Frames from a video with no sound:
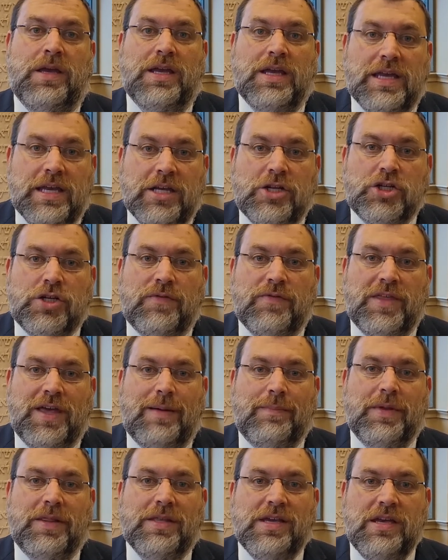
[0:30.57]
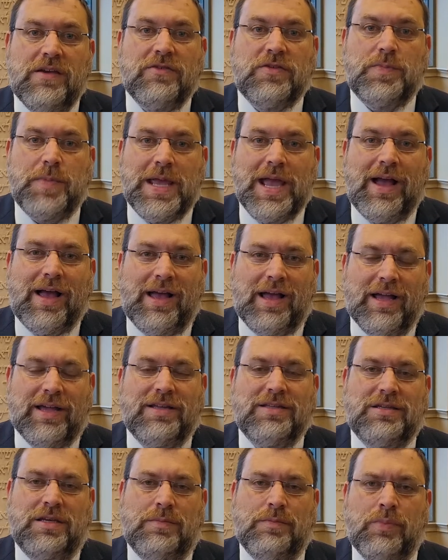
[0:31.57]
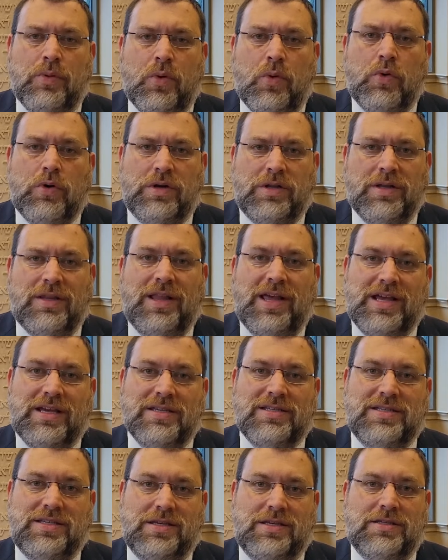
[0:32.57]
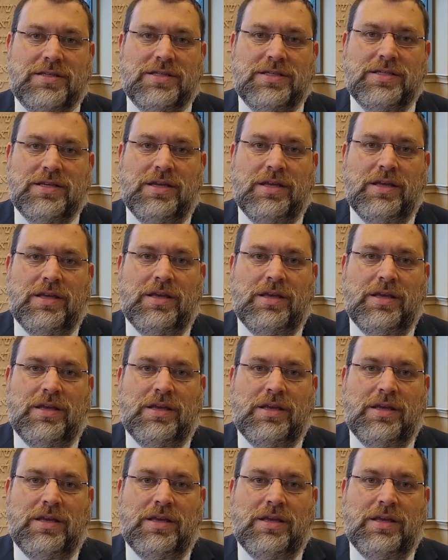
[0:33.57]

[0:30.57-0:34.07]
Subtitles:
Each of them leaves behind important legacies,